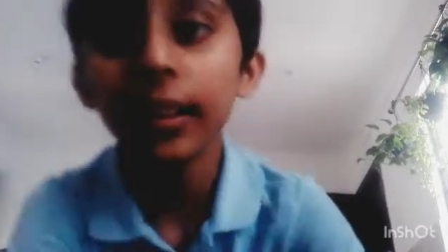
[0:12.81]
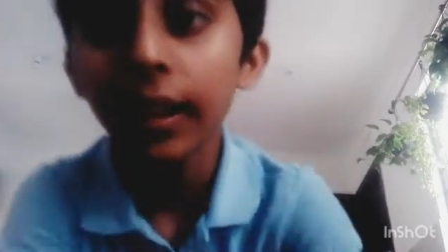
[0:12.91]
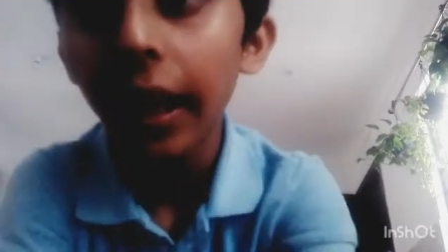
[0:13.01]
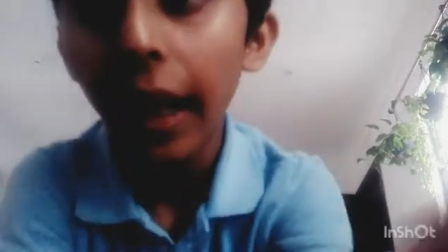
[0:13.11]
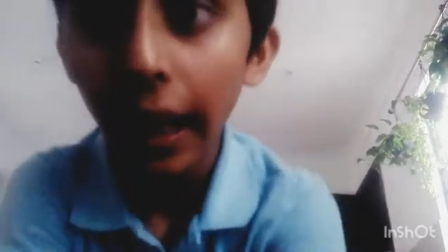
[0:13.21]

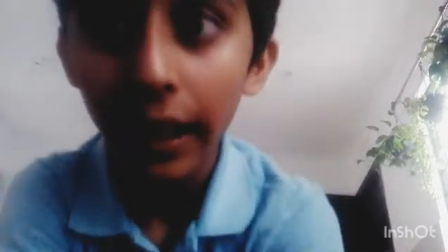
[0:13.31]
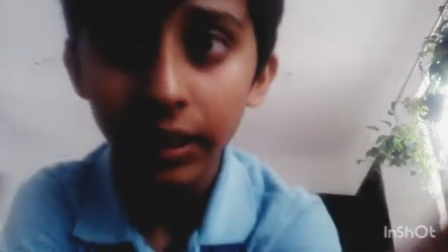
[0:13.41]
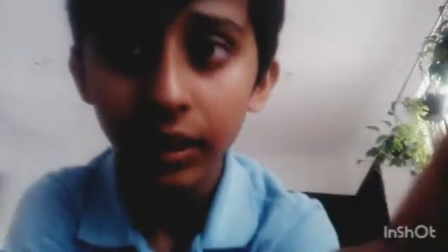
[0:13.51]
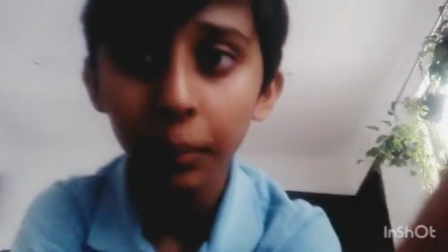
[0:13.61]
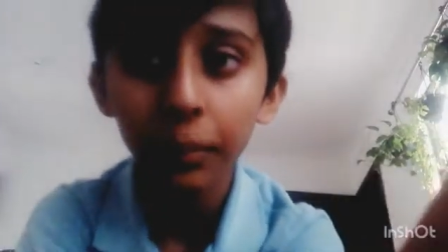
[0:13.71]
they
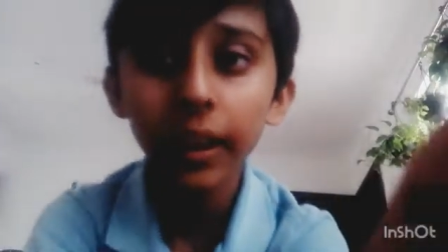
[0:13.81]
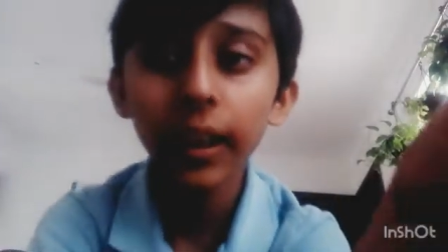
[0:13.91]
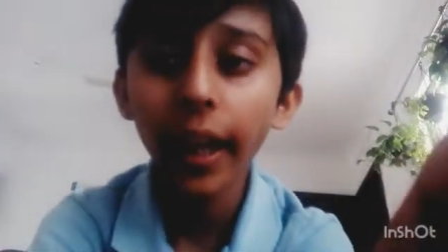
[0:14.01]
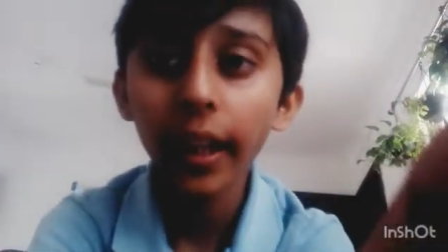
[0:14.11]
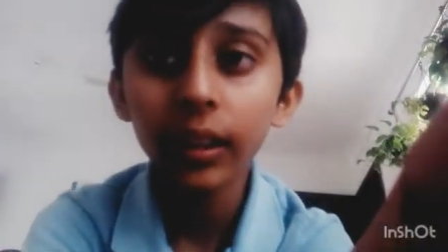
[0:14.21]
add something
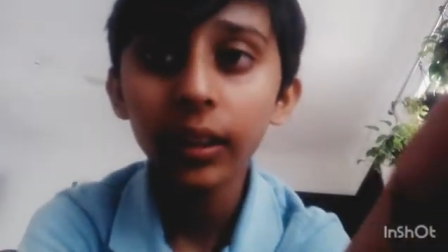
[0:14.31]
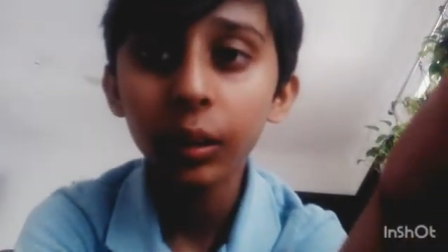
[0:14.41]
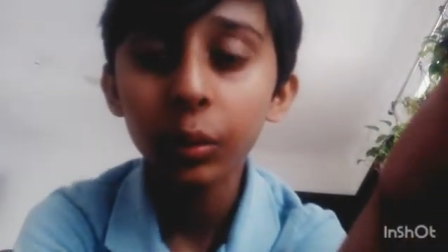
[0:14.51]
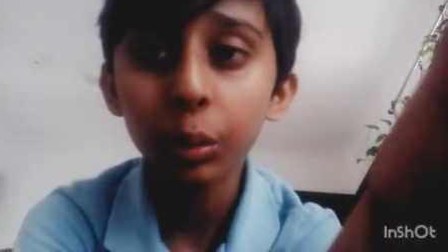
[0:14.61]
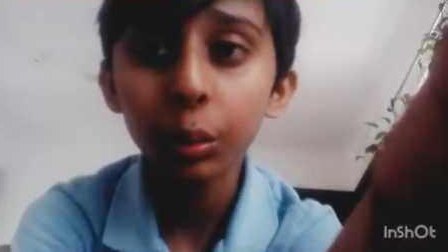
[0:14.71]
like a
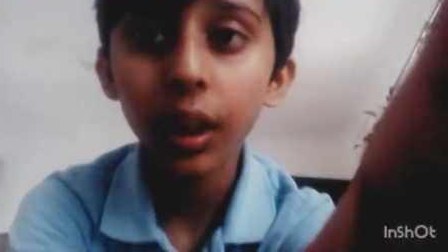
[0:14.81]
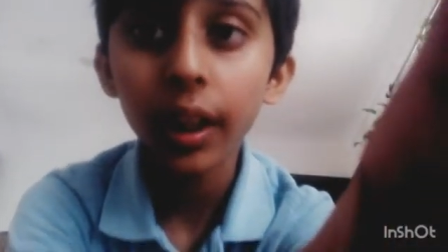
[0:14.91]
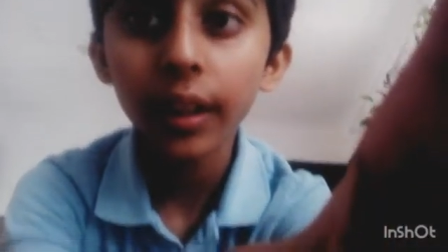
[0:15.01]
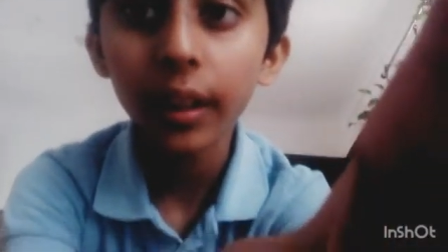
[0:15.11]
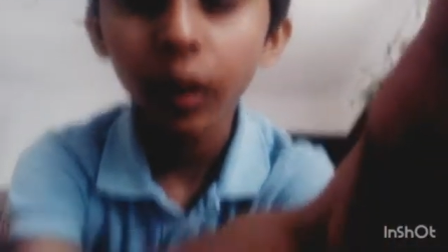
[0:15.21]
glue
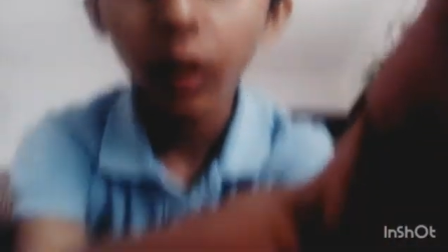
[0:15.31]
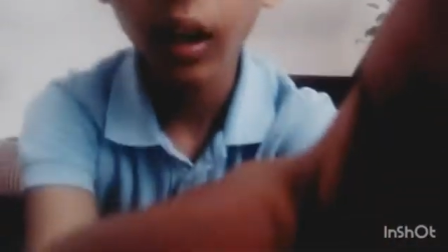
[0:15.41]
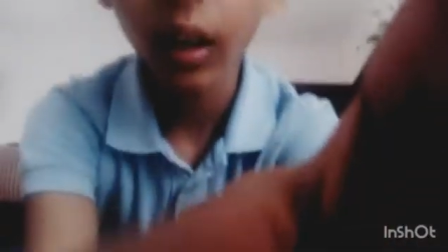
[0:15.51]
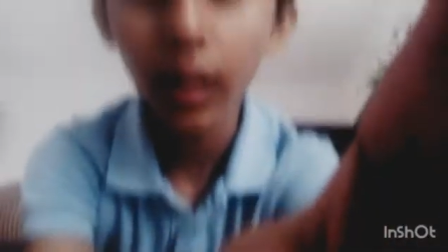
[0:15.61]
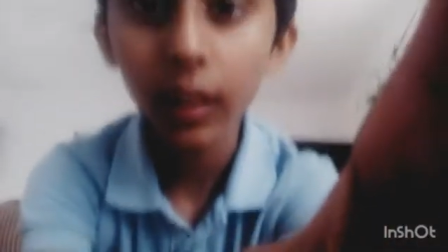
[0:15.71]
gun
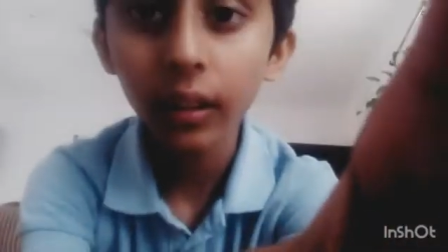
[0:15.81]
or